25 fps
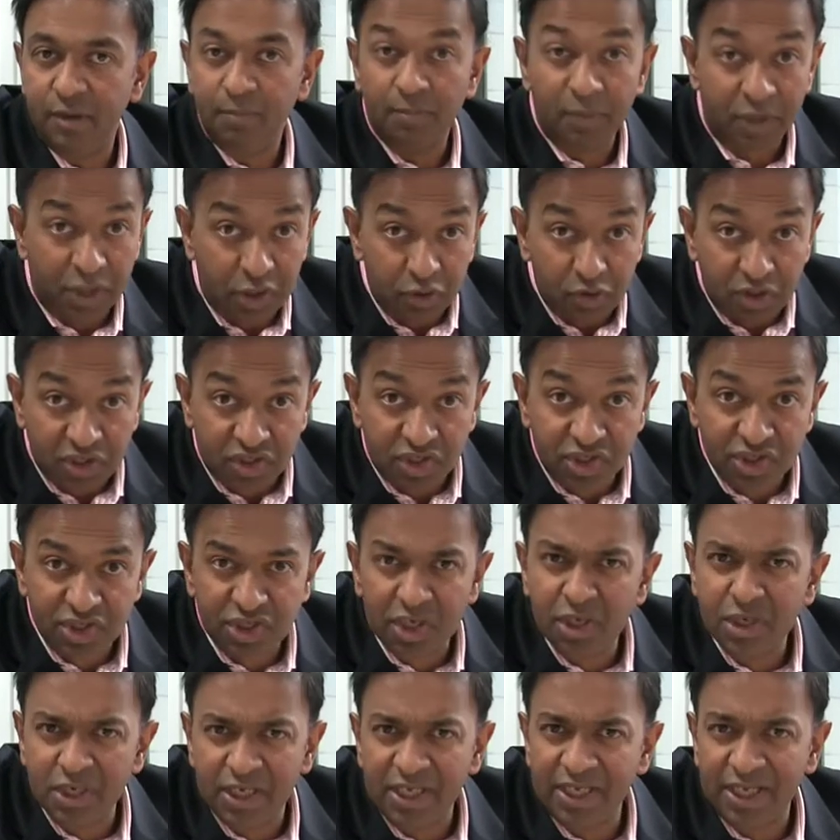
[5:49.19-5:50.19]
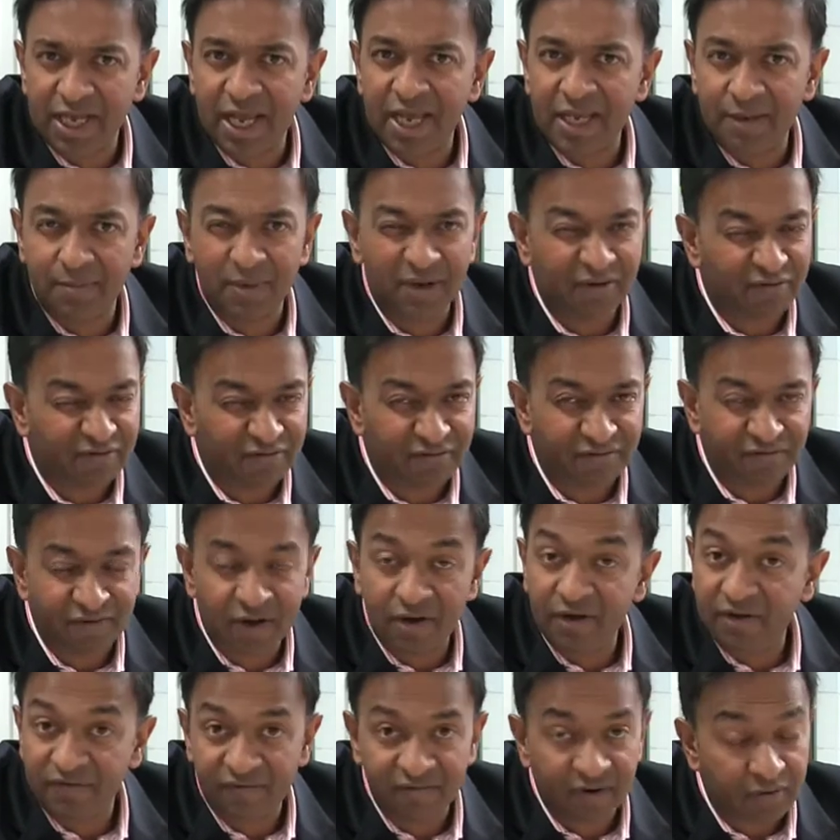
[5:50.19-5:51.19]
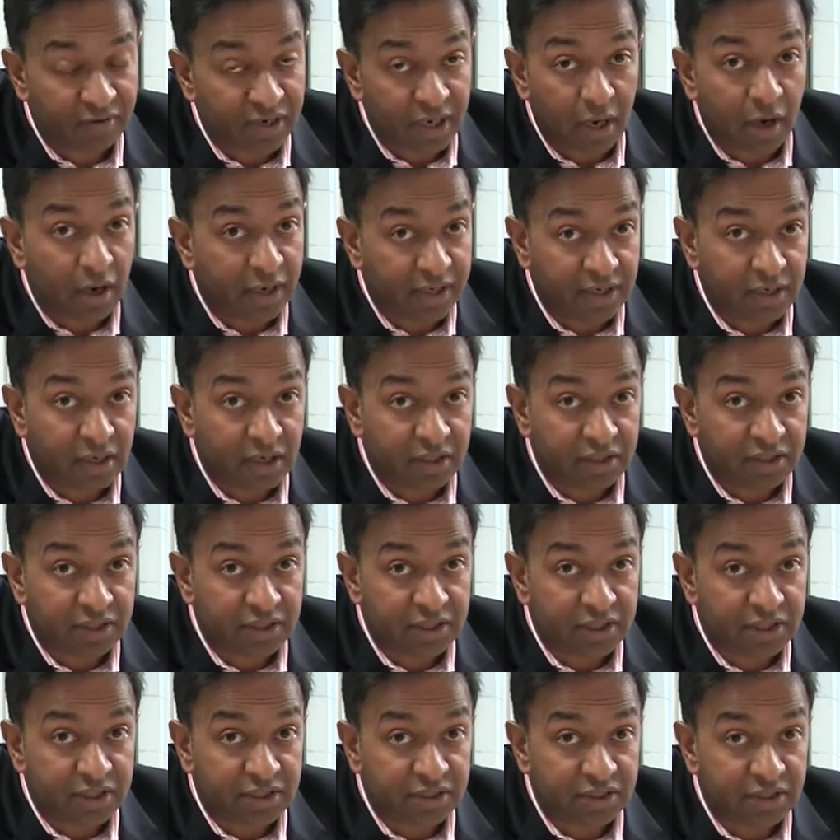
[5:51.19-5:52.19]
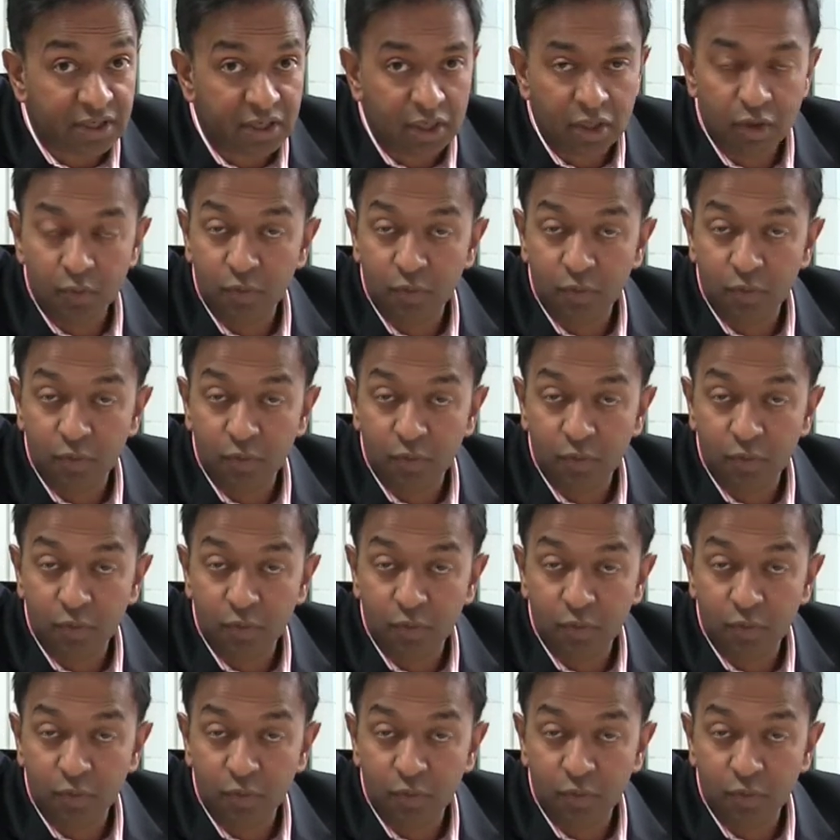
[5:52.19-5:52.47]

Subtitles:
but you can certainly aim at a very, very high 90s,